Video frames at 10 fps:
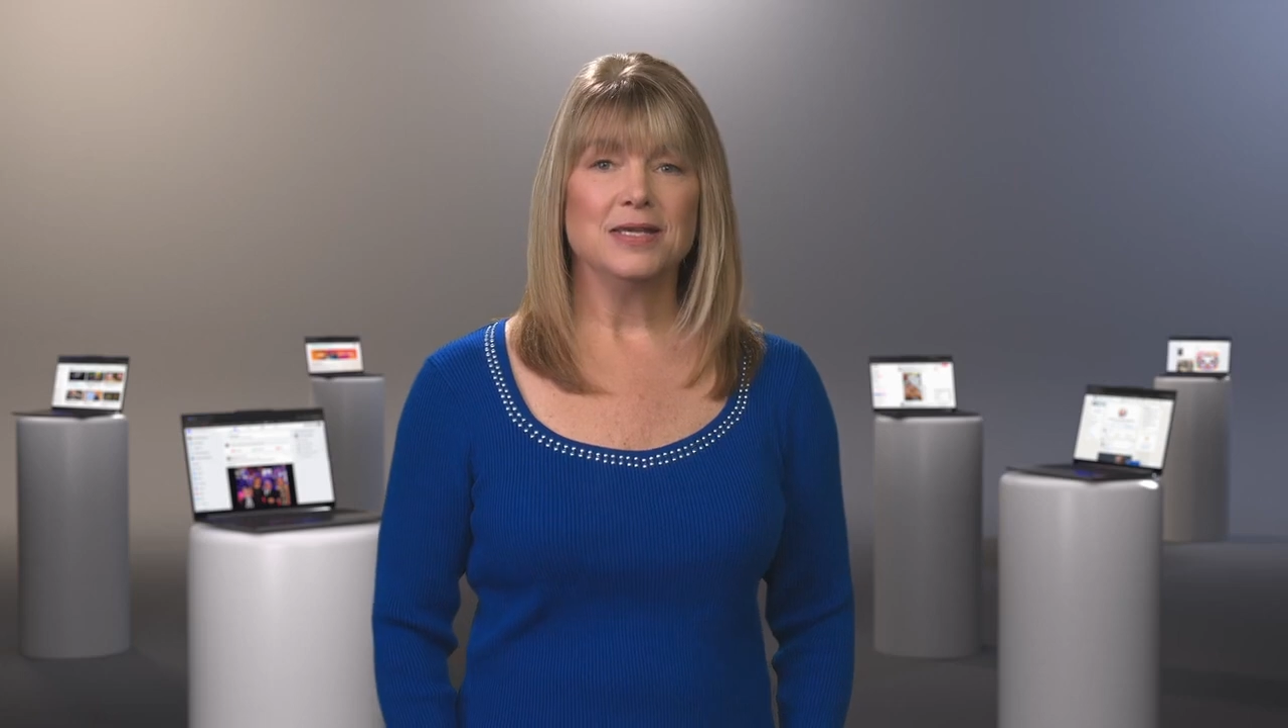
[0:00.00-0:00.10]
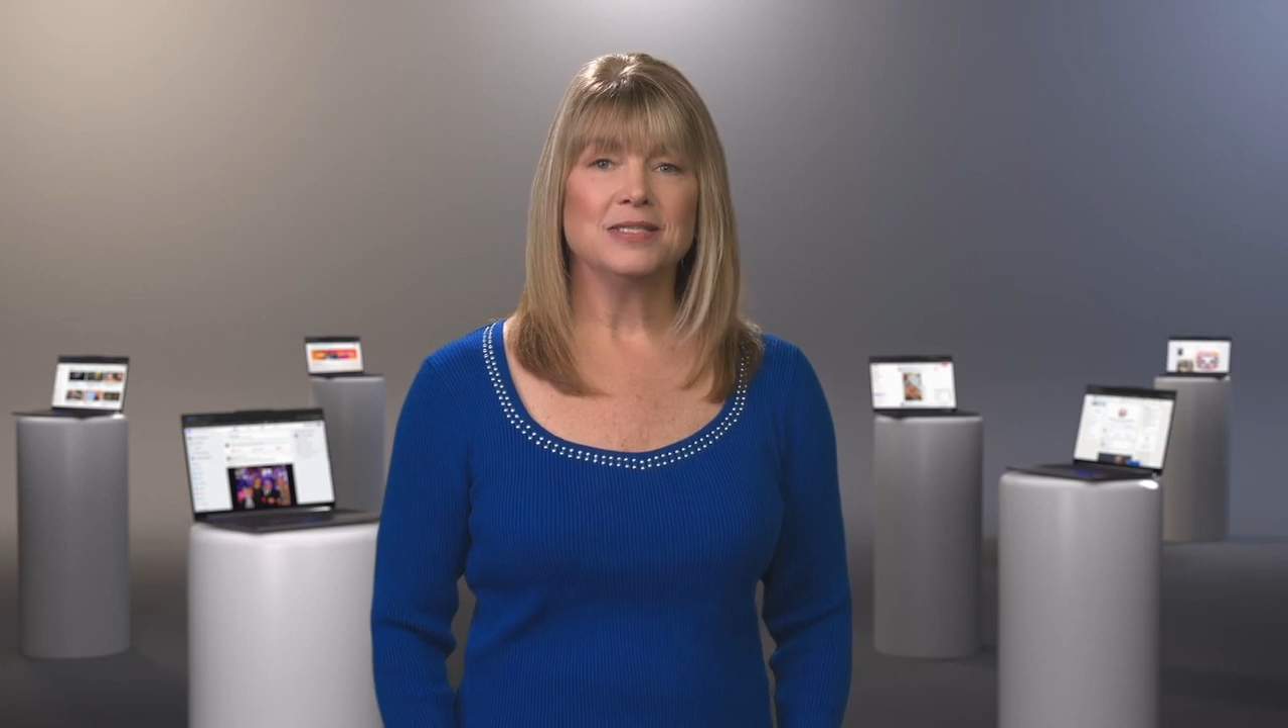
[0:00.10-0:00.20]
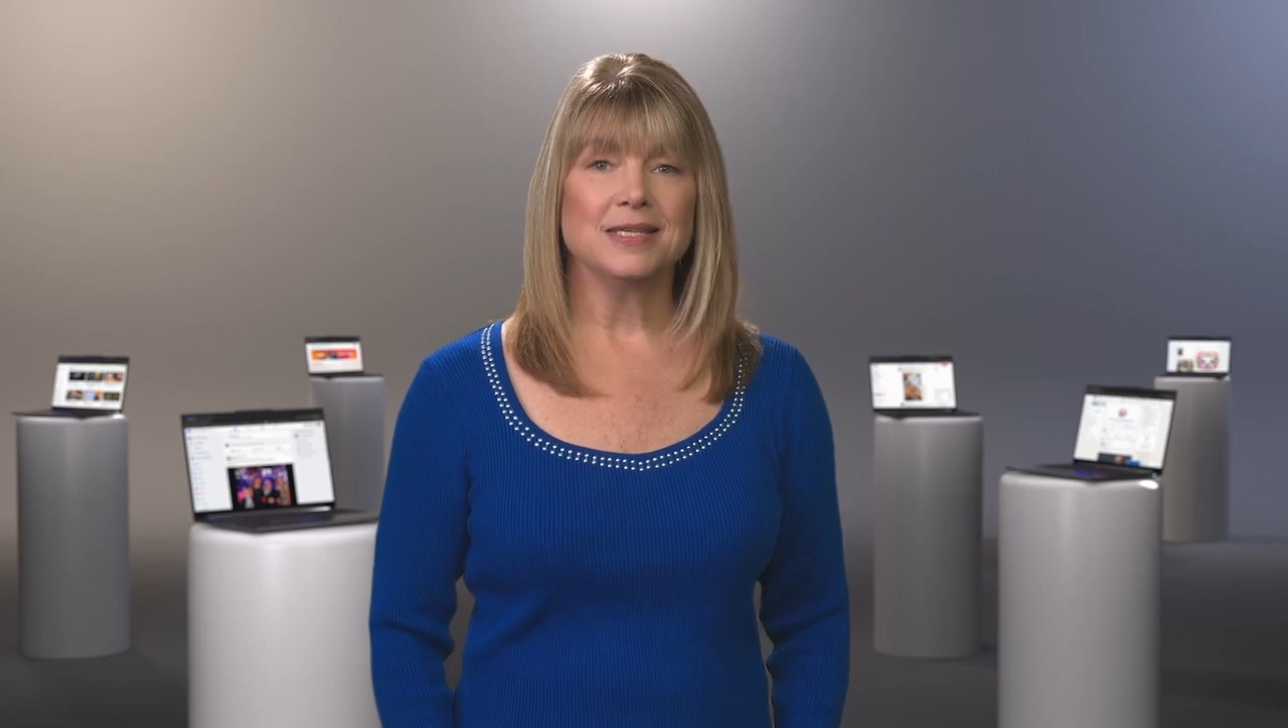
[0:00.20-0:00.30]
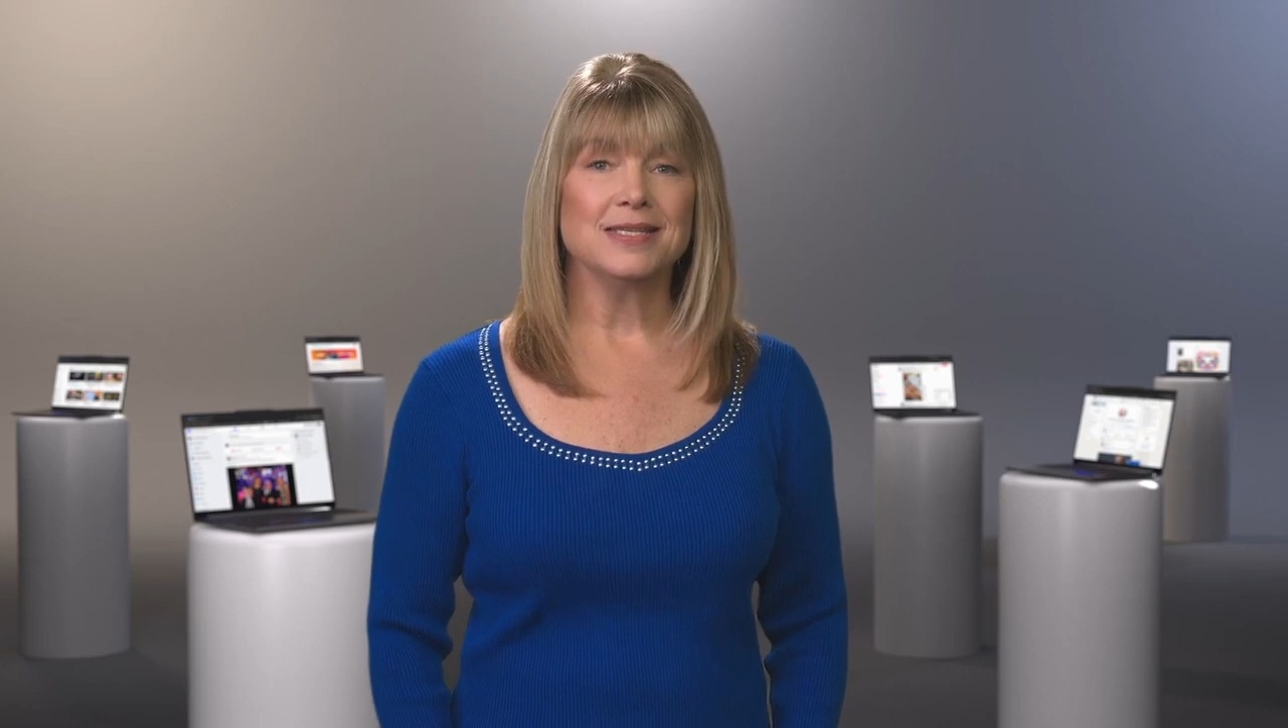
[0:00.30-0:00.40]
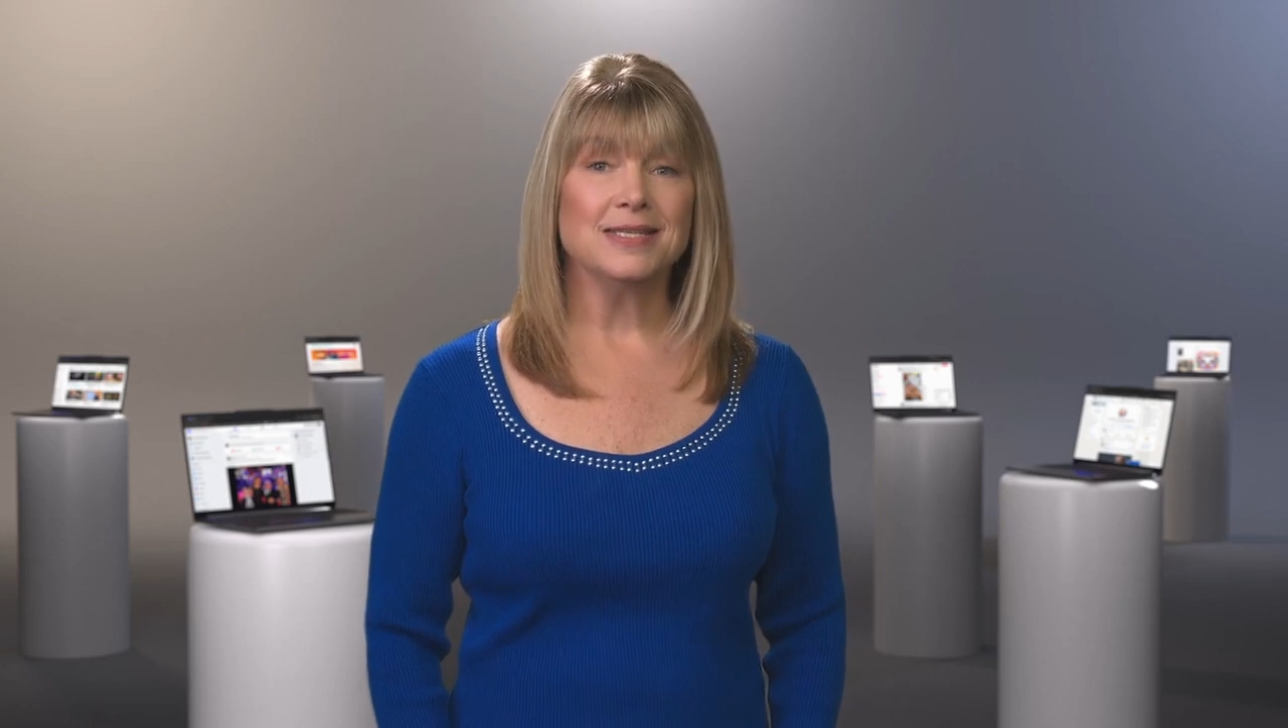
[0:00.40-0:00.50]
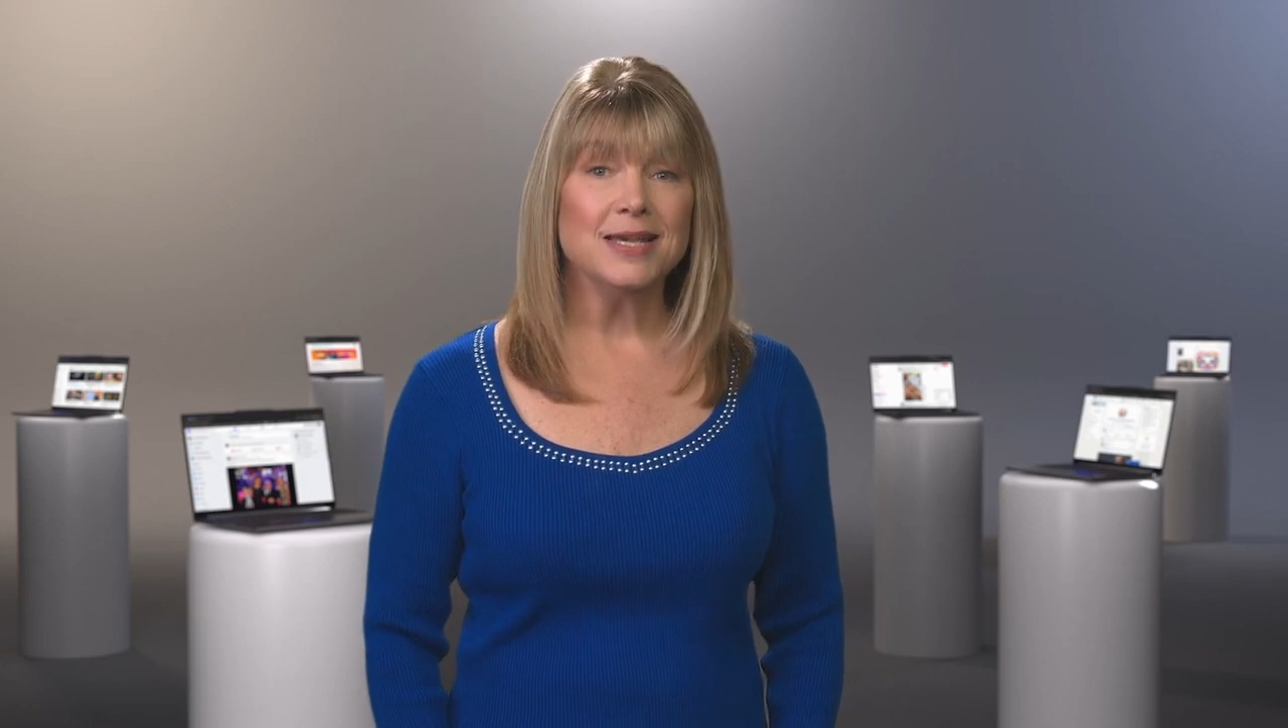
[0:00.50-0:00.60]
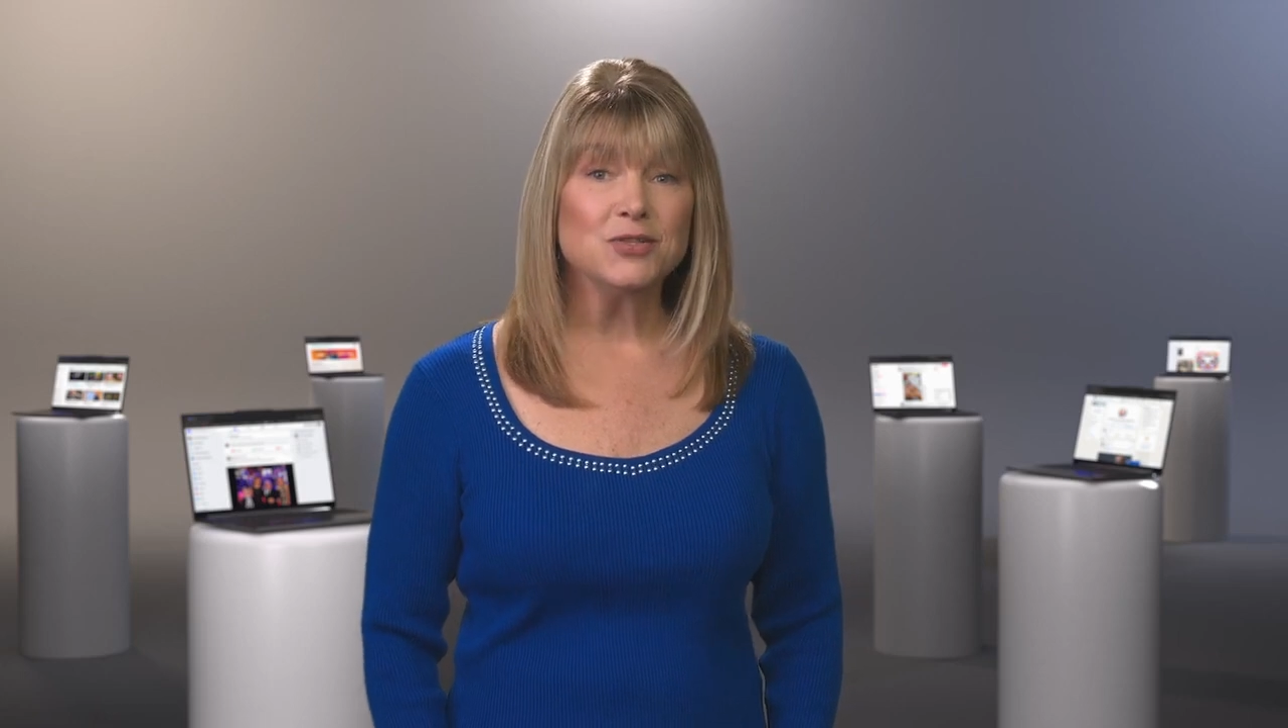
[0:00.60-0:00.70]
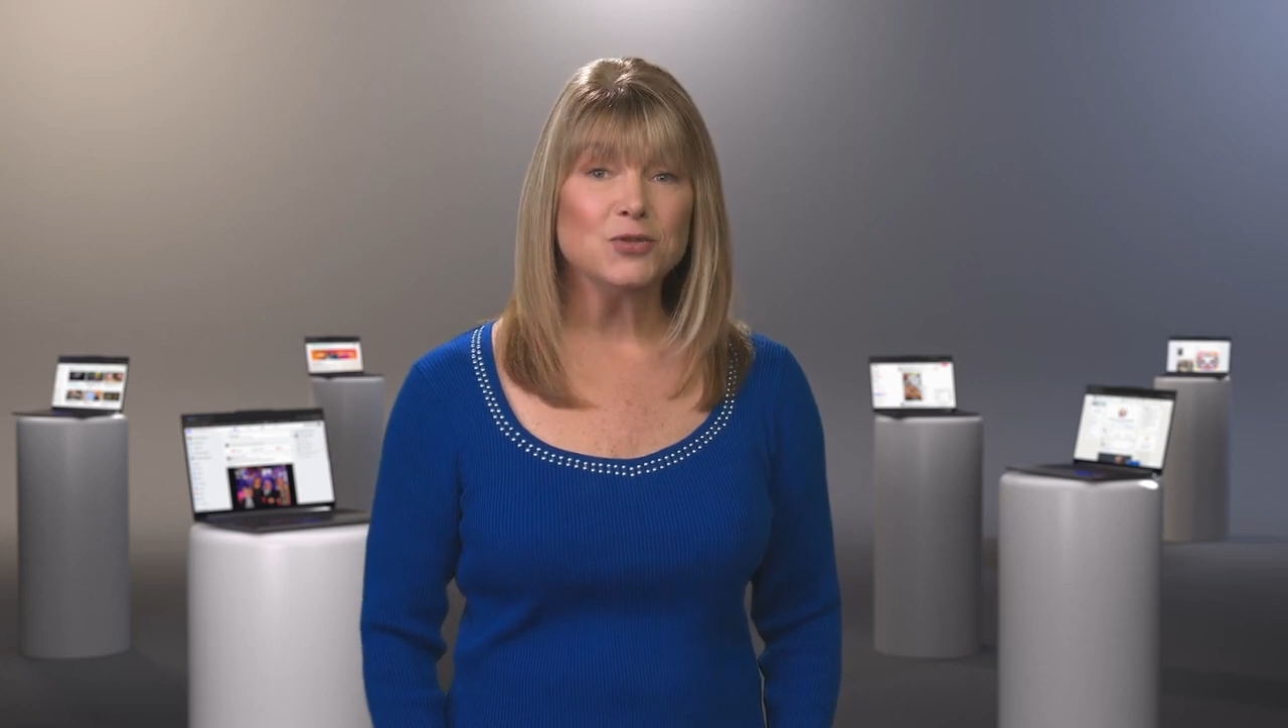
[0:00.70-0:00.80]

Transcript: Success